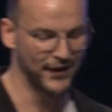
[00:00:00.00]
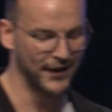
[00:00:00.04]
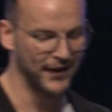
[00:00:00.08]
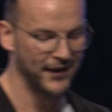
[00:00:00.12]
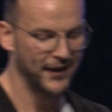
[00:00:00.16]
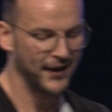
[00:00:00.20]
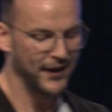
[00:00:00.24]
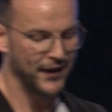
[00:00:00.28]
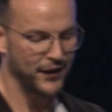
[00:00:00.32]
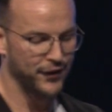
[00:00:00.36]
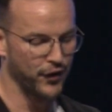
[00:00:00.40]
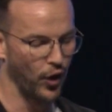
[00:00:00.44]

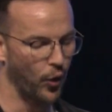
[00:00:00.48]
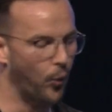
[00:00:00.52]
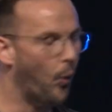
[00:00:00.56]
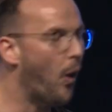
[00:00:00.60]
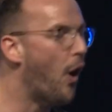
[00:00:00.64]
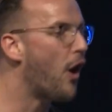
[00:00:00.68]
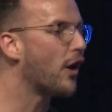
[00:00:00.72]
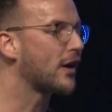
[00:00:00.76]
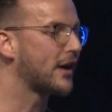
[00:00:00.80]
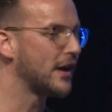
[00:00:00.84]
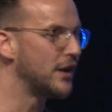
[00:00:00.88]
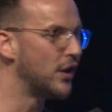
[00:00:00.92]
the
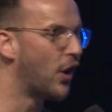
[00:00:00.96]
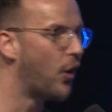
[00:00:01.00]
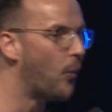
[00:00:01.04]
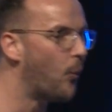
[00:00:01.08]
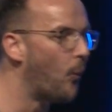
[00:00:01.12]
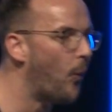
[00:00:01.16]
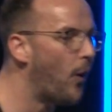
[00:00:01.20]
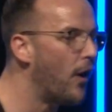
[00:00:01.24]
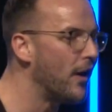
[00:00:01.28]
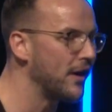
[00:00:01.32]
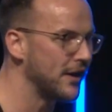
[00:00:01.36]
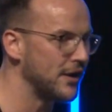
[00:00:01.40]
walking
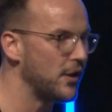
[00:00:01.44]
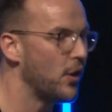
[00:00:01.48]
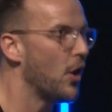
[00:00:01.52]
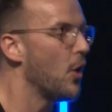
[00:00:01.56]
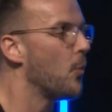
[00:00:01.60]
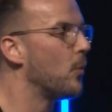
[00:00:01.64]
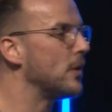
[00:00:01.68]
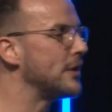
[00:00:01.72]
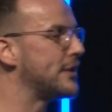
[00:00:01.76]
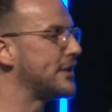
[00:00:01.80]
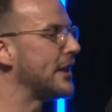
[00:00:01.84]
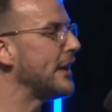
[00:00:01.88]
on water,
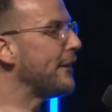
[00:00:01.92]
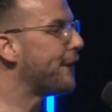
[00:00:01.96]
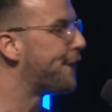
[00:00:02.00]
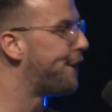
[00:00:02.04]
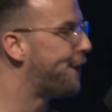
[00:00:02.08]
when she